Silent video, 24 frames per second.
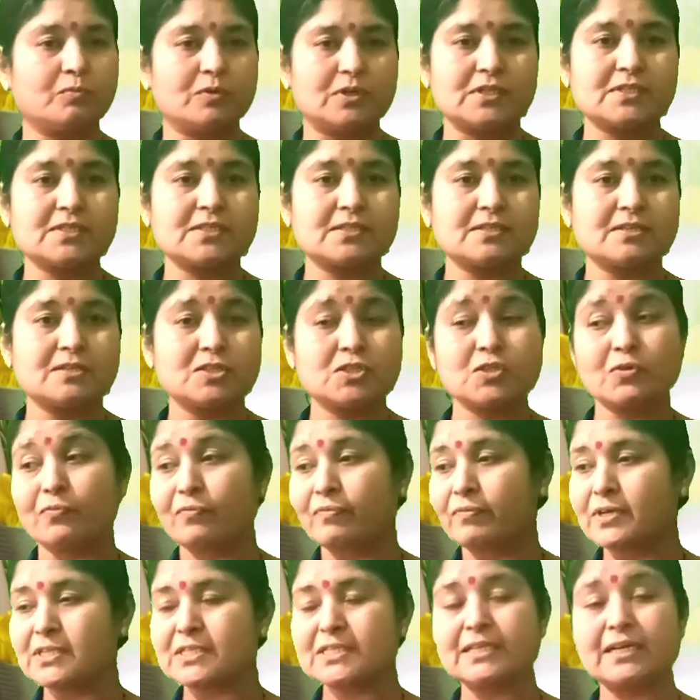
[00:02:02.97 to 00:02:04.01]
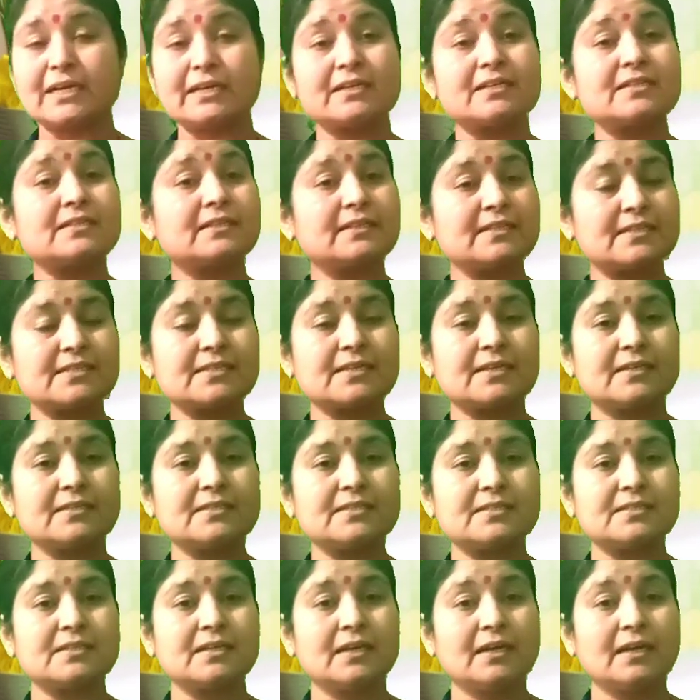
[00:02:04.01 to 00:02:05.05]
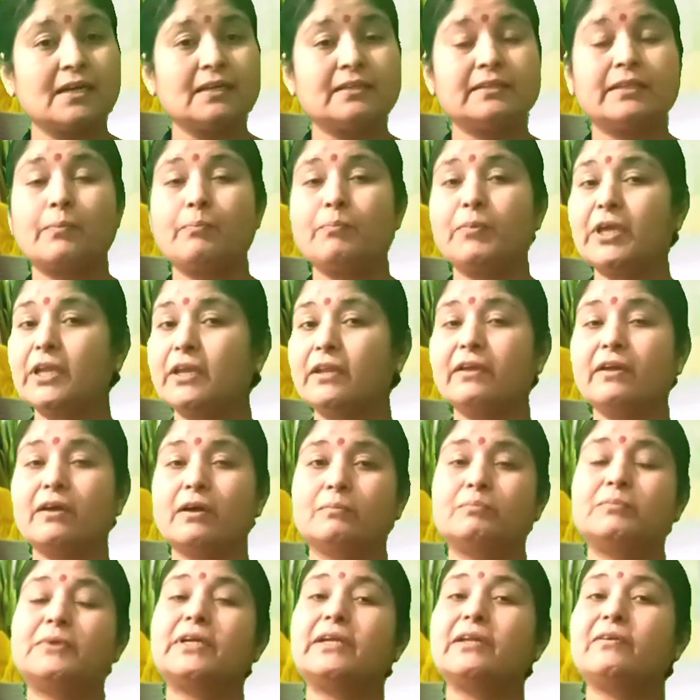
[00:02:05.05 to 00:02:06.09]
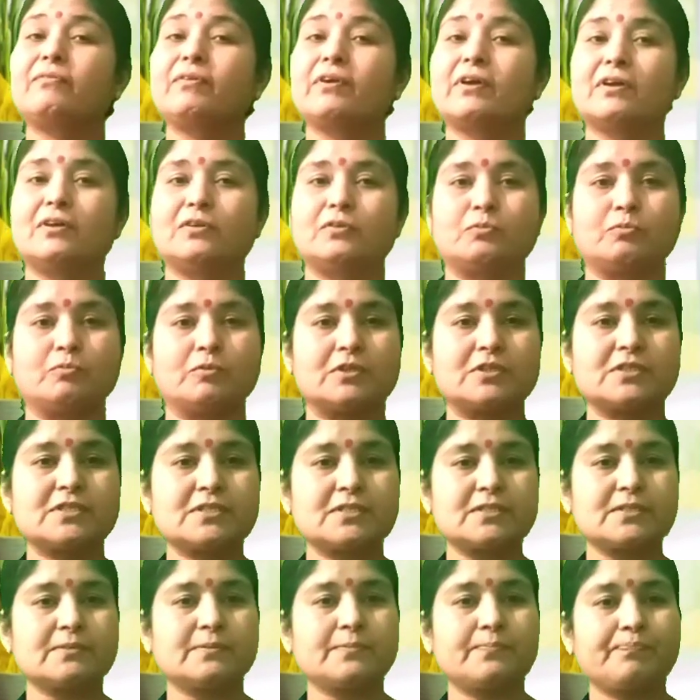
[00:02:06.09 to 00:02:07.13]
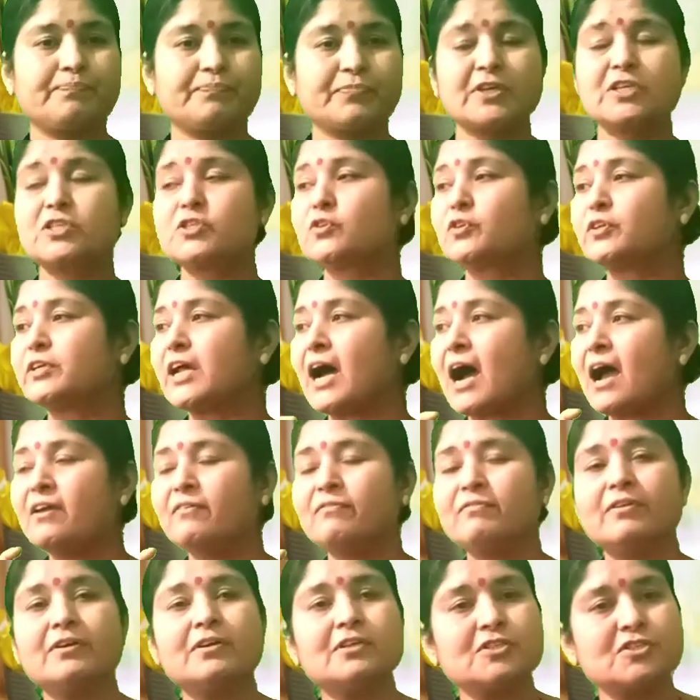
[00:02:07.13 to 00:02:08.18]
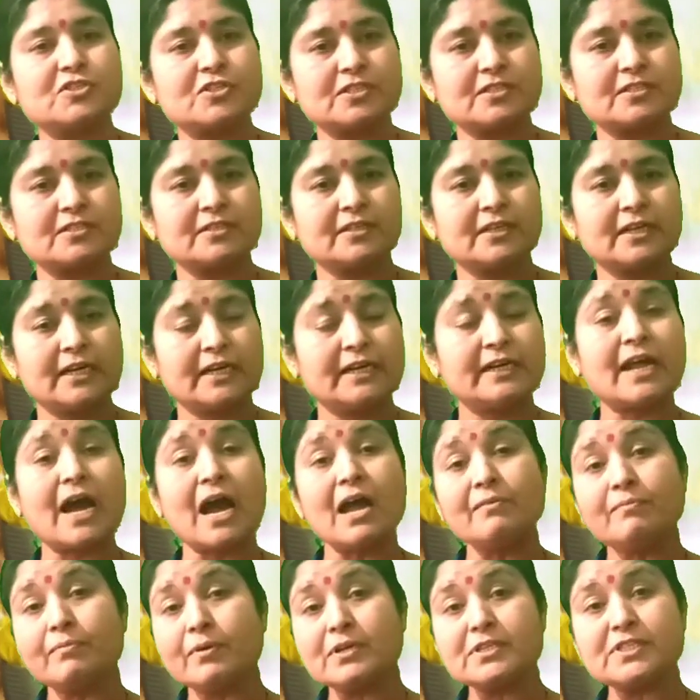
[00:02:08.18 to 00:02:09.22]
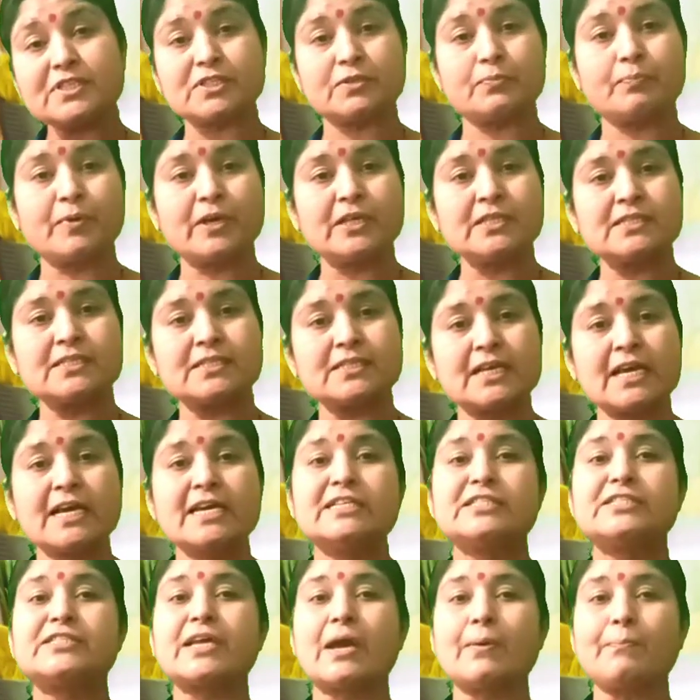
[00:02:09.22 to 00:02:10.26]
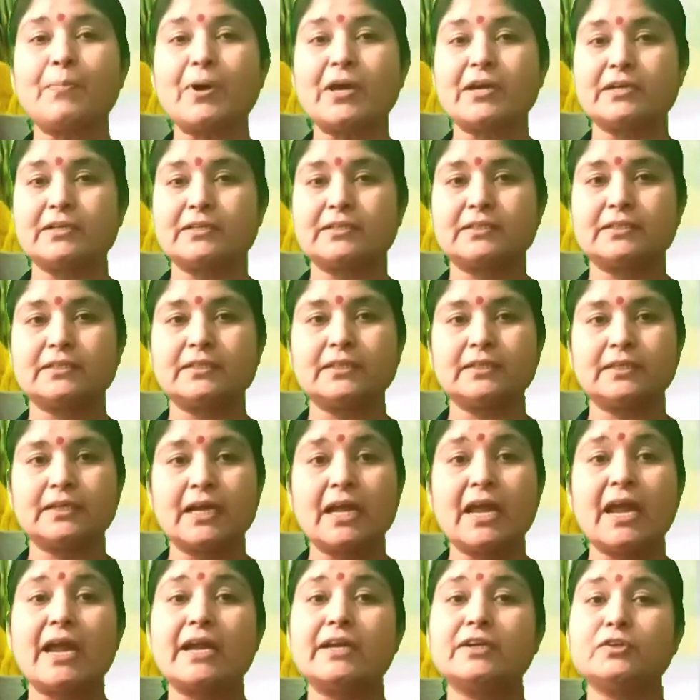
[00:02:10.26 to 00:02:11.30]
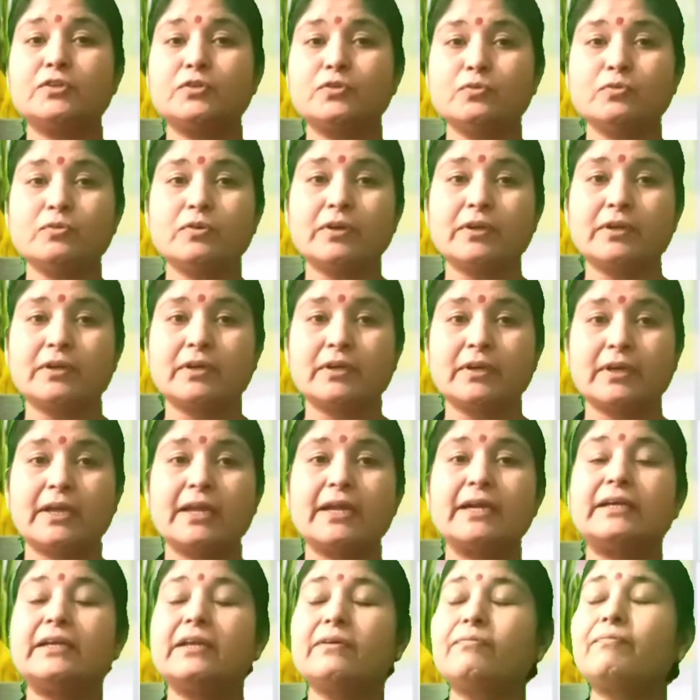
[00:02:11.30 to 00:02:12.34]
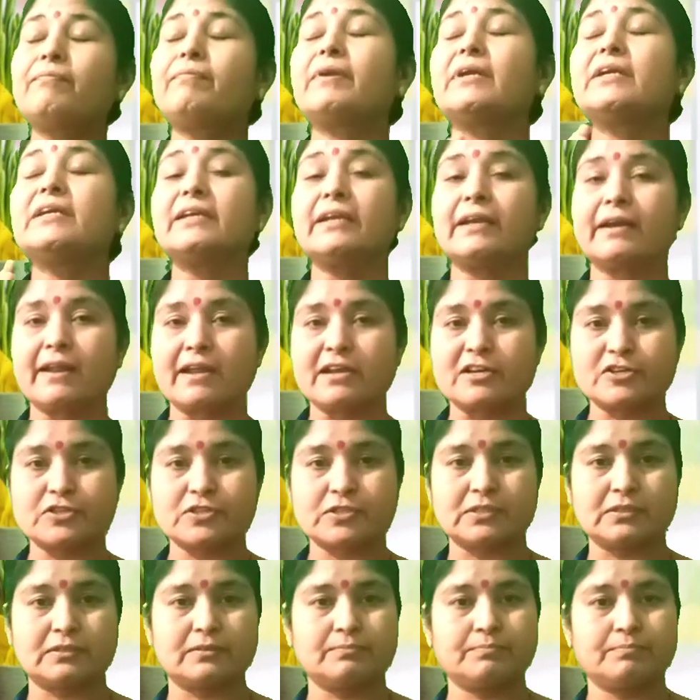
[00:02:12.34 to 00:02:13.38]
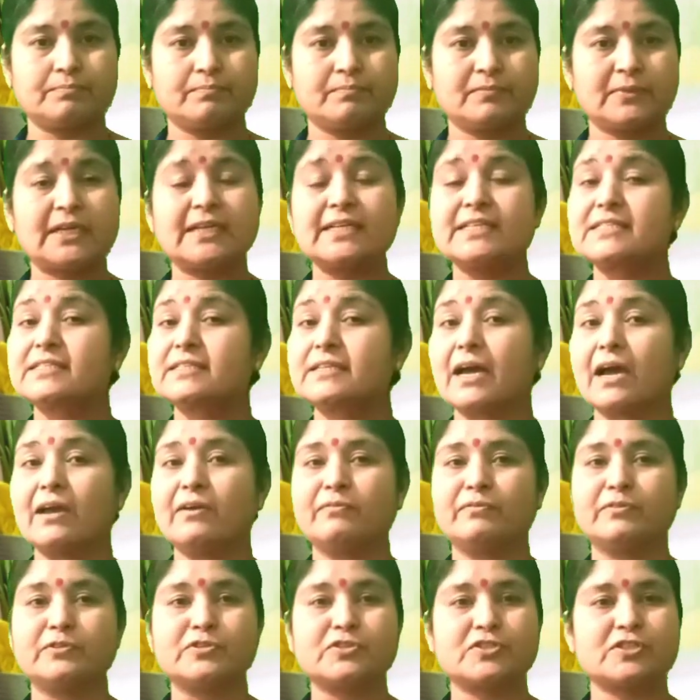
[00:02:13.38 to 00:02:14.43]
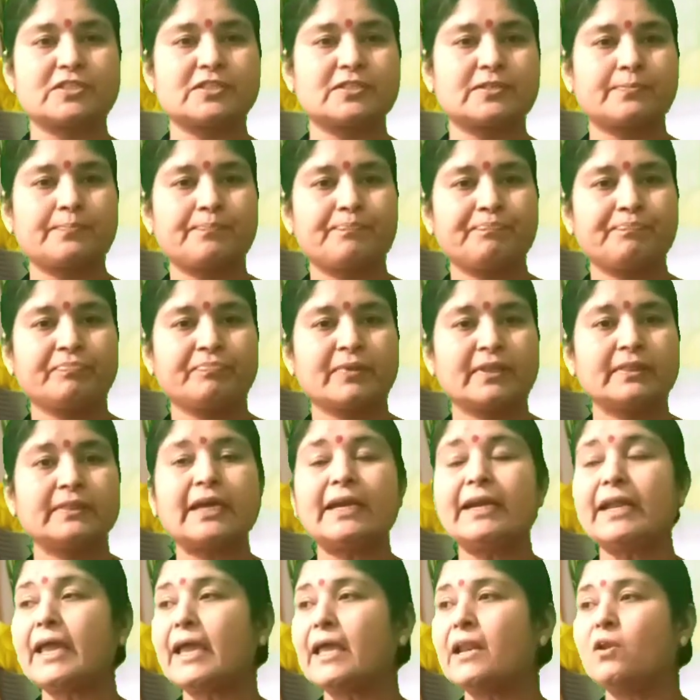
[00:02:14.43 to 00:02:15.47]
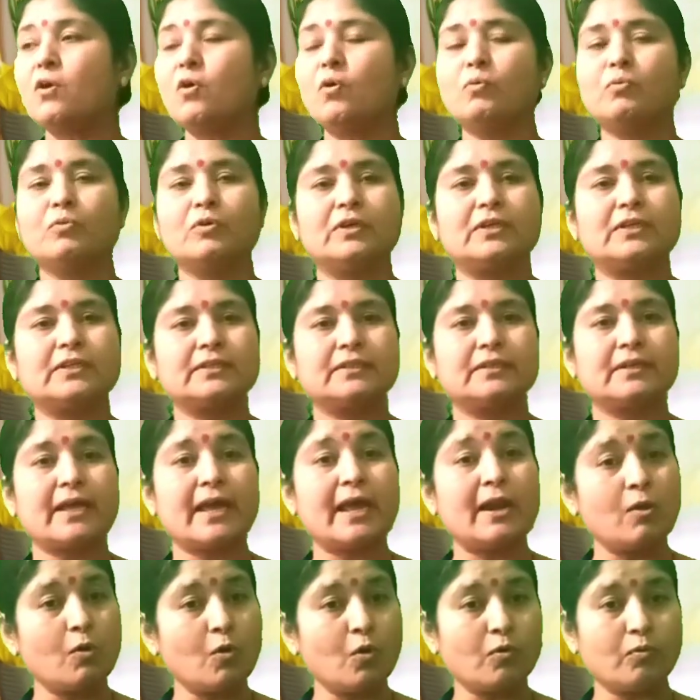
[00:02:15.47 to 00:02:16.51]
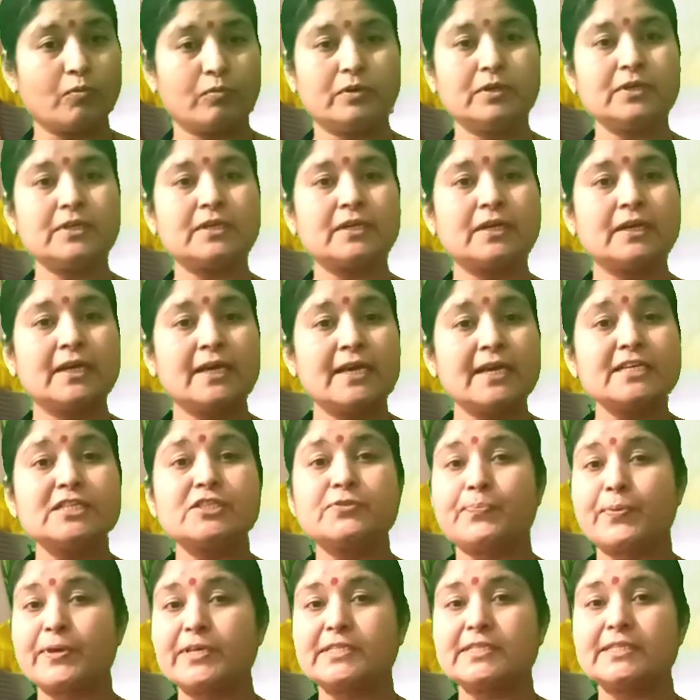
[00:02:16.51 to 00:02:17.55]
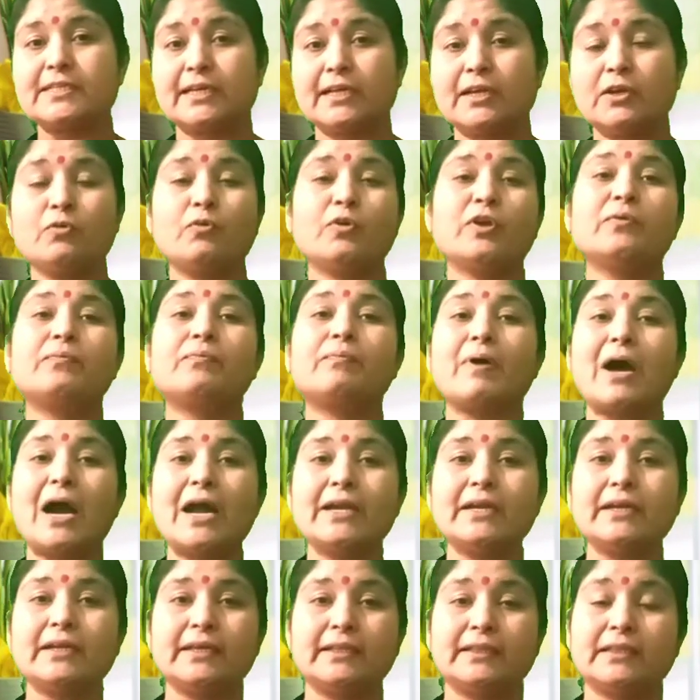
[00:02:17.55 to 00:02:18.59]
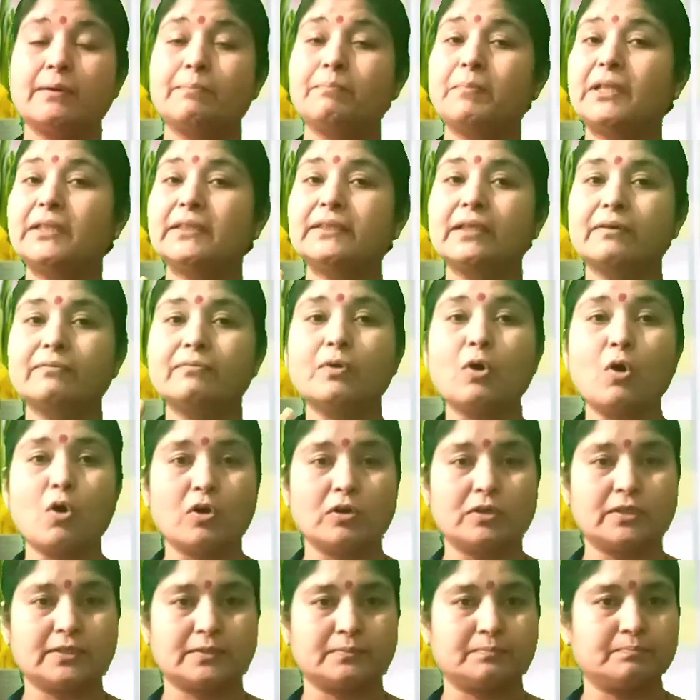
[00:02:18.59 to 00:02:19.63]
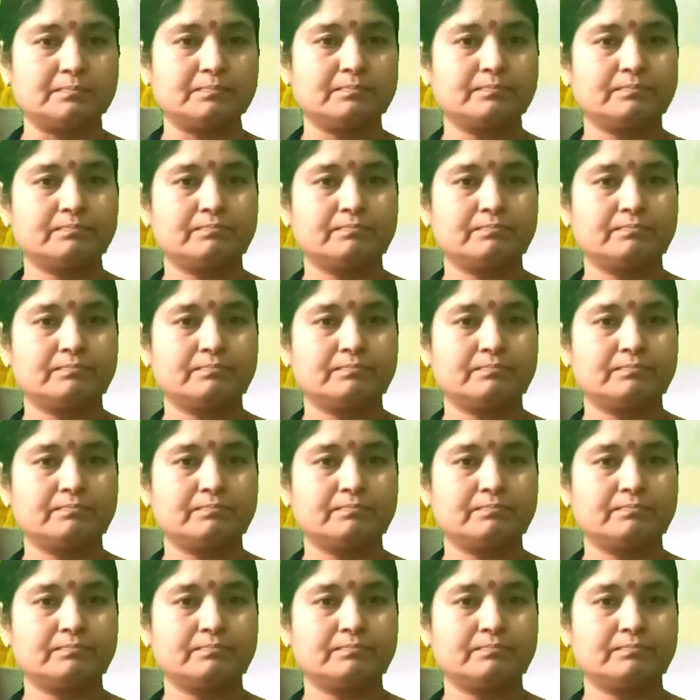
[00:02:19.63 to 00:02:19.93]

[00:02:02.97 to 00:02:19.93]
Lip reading: words. So first let us discuss the meaning of the difficult words. So diverged. Diverged means separated and took a different direction. That is diverged. Then yellowwood. Yellowwood, especially we find in the month of autumn.